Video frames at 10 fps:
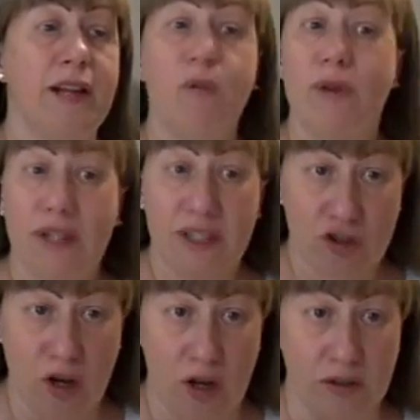they want to
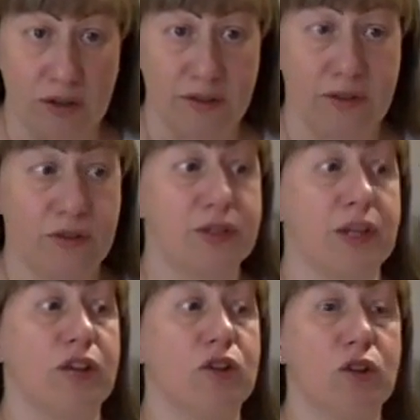eat chocolate you
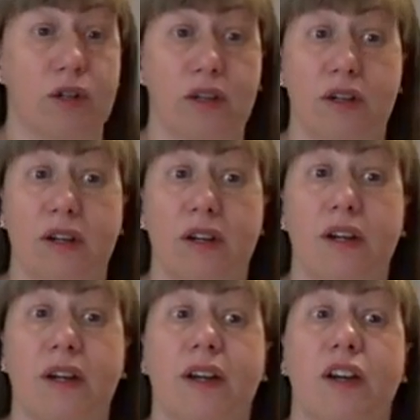say look
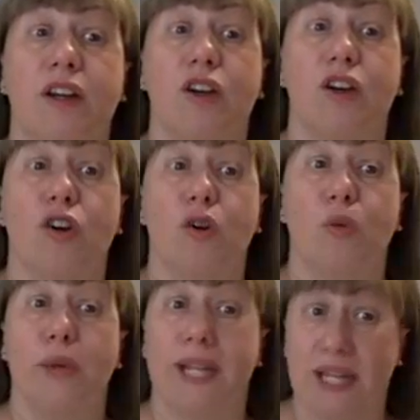
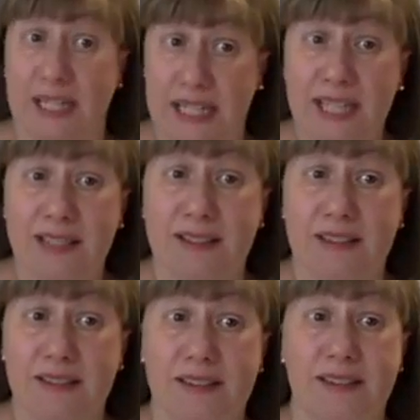we can
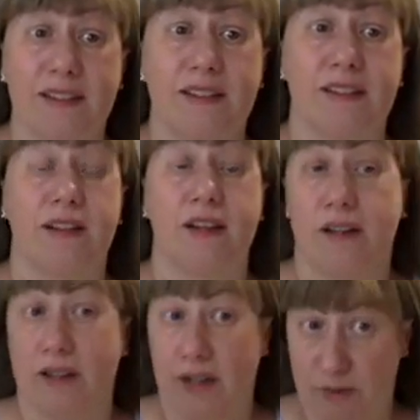eat
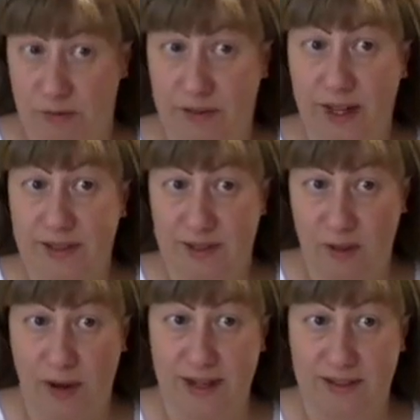if that's
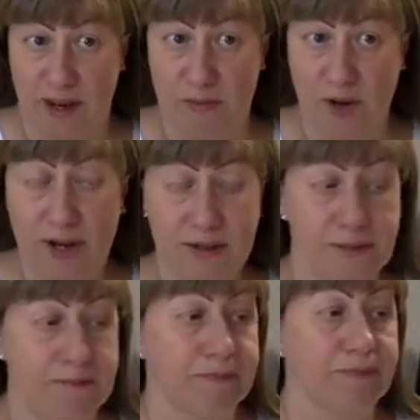the right time
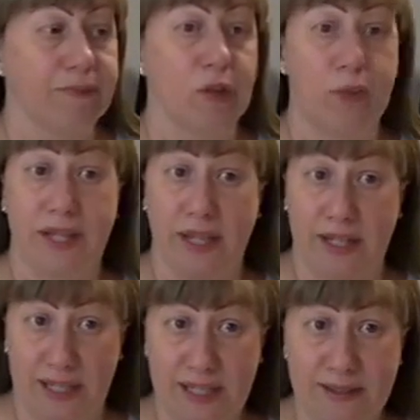right we
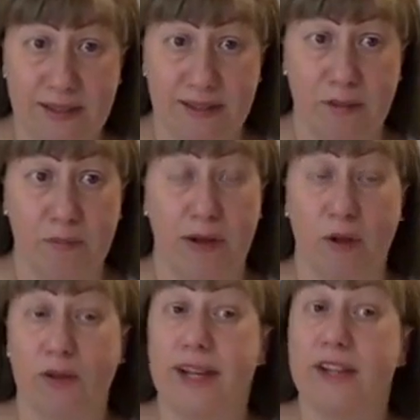can eat but
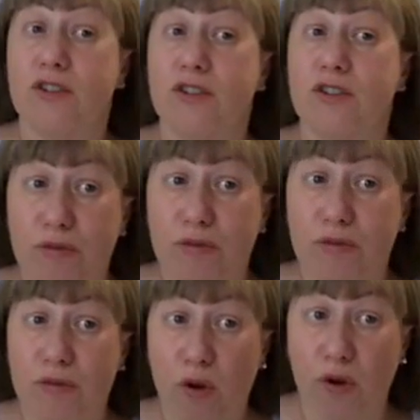I'd like you to do
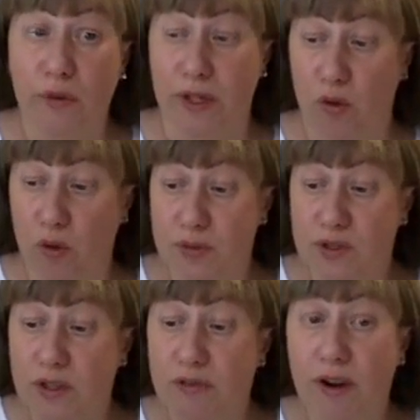the following
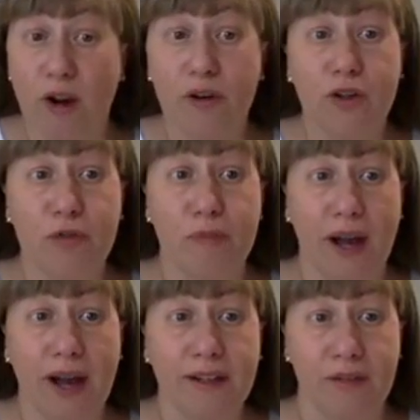observe how your
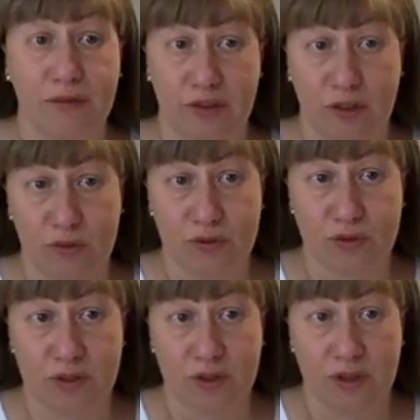body
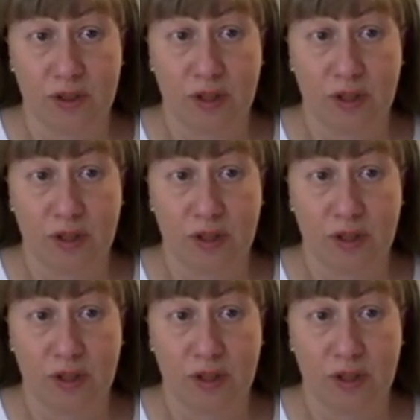feels.